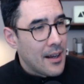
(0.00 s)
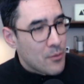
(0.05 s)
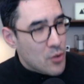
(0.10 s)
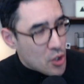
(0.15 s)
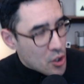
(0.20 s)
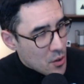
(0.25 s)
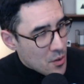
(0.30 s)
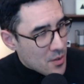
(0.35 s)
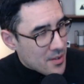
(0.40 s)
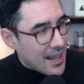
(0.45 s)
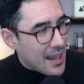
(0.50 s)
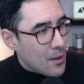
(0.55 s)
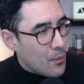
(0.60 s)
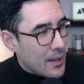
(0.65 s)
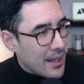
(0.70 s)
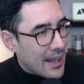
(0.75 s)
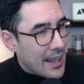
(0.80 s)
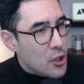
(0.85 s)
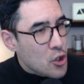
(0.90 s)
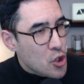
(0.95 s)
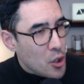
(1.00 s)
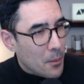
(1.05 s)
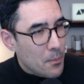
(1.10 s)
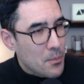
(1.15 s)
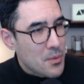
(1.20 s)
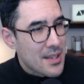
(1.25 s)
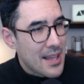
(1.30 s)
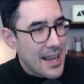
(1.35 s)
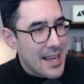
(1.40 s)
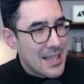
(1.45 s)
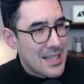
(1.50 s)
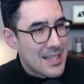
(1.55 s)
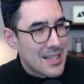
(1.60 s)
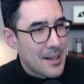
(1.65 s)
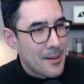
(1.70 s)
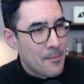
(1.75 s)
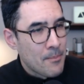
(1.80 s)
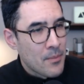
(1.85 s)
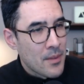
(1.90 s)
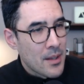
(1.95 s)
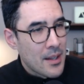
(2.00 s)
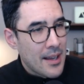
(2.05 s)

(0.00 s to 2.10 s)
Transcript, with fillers: Tuesday, we get jobs data.